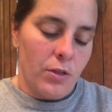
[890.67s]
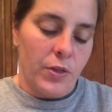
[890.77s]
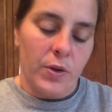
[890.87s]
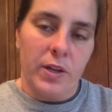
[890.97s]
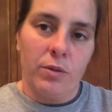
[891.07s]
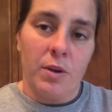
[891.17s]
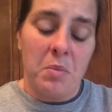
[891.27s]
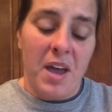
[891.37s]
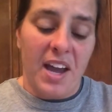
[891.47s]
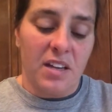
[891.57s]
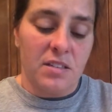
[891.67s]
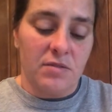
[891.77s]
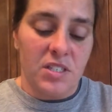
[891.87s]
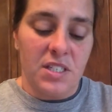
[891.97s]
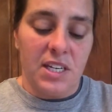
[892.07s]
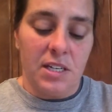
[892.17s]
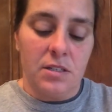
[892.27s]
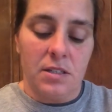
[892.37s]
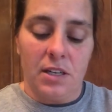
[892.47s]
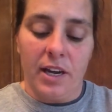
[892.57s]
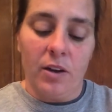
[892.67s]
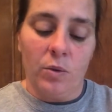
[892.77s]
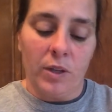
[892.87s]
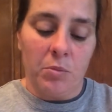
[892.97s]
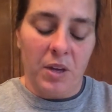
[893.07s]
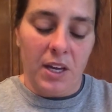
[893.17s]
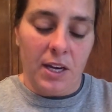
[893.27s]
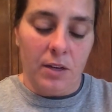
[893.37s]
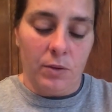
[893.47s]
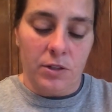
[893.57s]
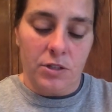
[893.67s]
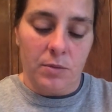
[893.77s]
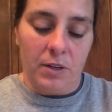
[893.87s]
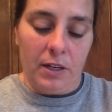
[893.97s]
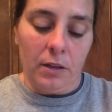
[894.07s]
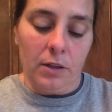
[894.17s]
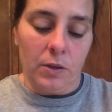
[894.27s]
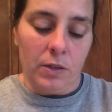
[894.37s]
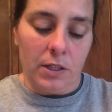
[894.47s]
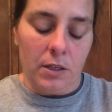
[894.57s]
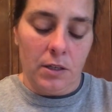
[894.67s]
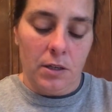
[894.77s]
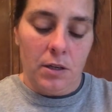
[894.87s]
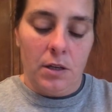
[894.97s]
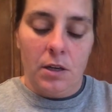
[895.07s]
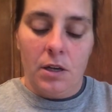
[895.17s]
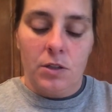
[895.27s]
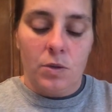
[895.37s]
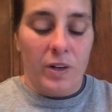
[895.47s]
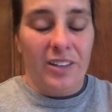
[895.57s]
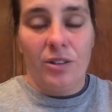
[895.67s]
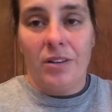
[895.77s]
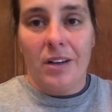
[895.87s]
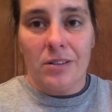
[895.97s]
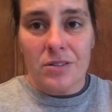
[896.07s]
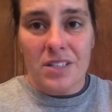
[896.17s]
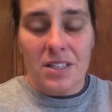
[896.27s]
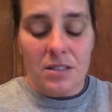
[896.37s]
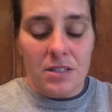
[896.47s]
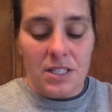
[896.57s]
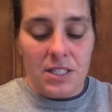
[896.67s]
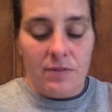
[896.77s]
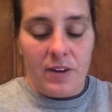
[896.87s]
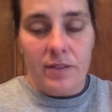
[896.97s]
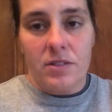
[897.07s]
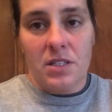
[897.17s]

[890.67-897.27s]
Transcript: 33 packets of seeds, and I only paid, with shipping included, $22.65.